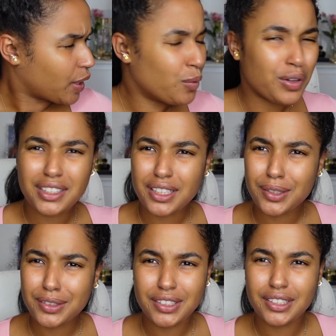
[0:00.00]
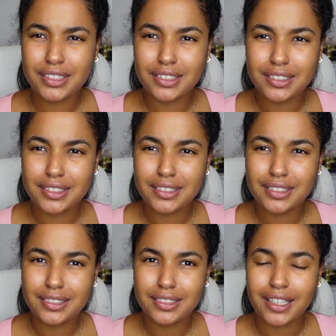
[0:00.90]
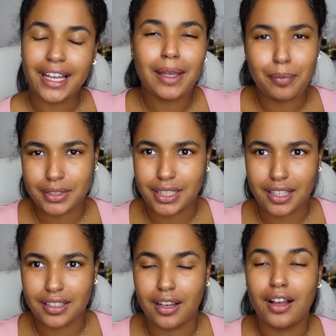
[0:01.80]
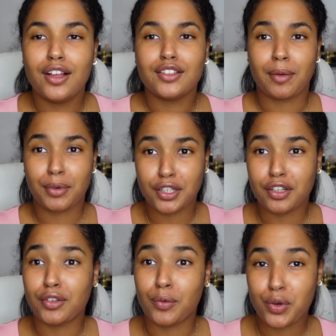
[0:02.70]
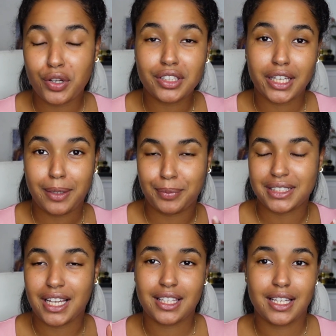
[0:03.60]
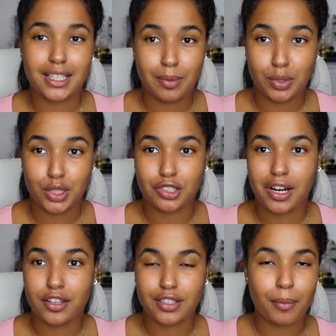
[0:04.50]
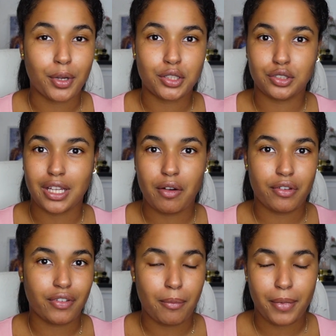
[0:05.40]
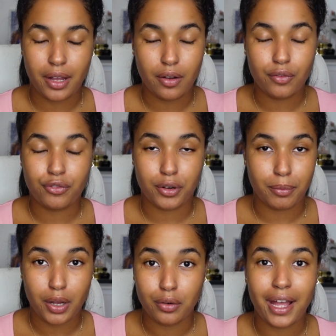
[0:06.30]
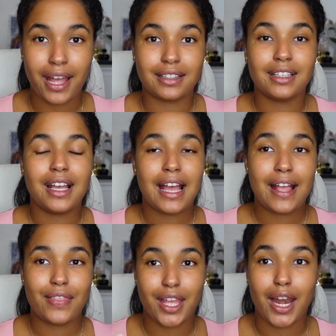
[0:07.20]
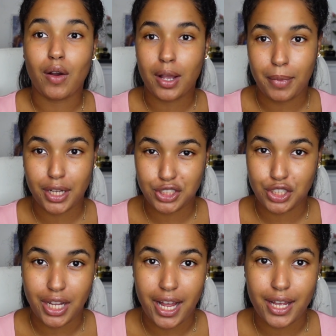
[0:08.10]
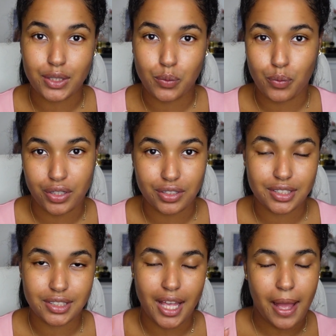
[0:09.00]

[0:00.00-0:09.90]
what is it called, heat protector. So I'm gonna go with the oil, the heat protector, and then blow dry. So I'm gonna do that without through my whole head, and then I'll come back to you guys once